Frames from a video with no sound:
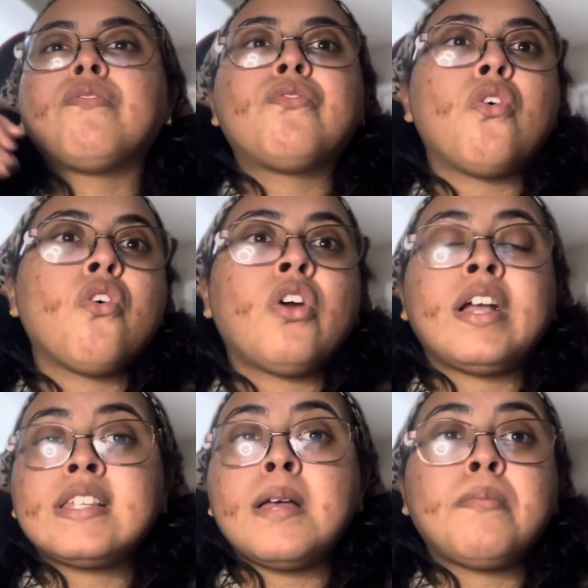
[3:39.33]
for
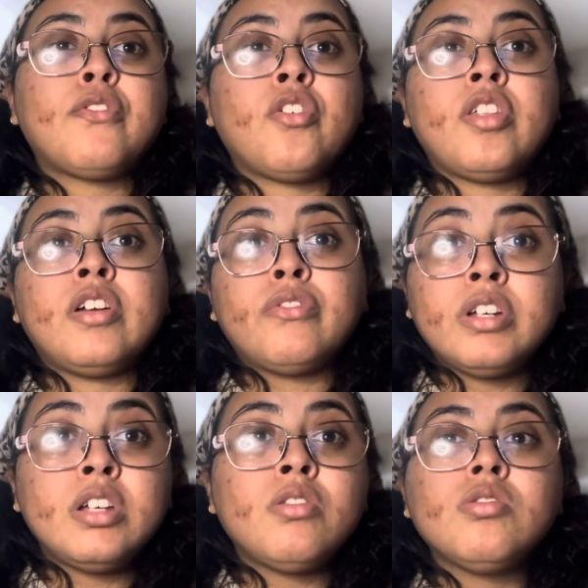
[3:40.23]
example for the
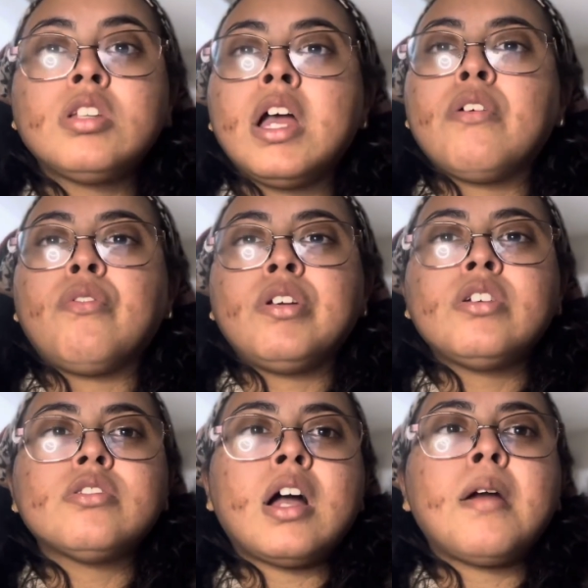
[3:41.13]
reels
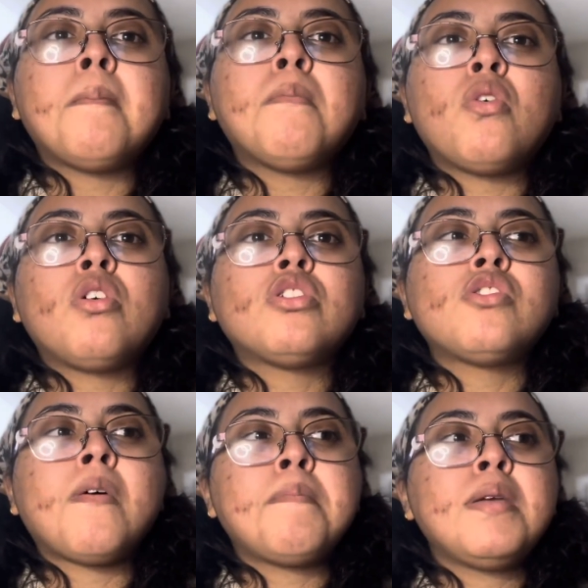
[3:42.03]
reels are more
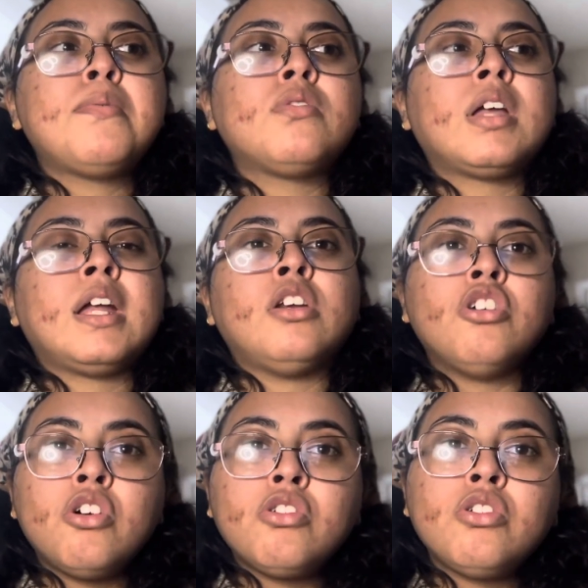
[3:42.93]
so people can
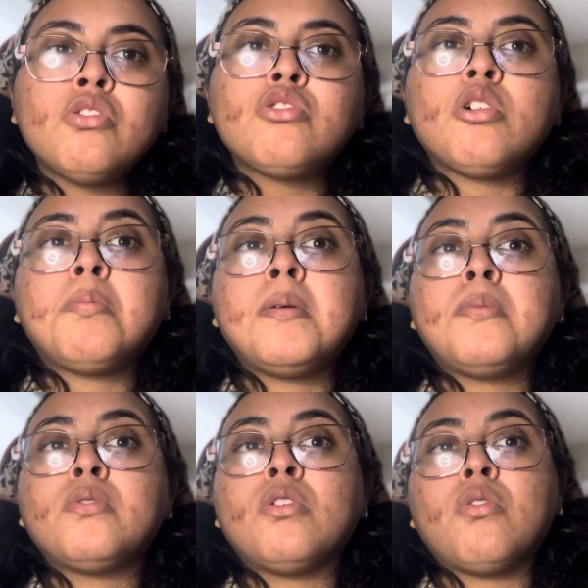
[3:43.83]
know you so
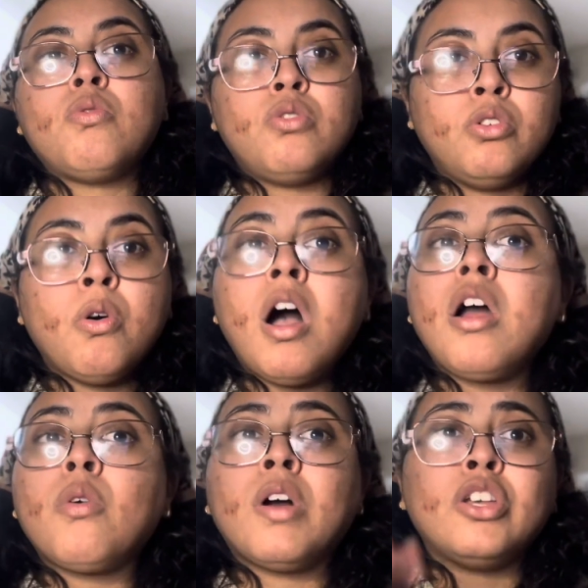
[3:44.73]
people know who you
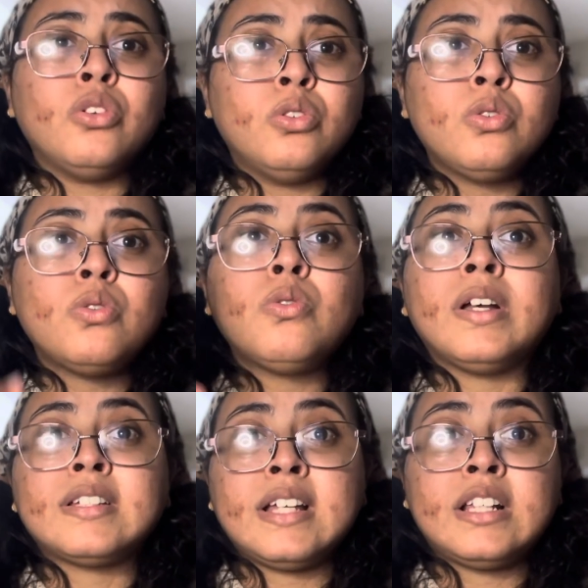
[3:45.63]
are what you do
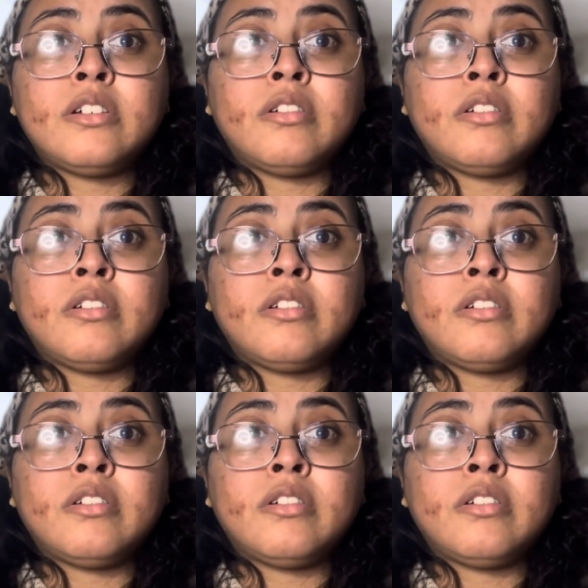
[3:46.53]
etc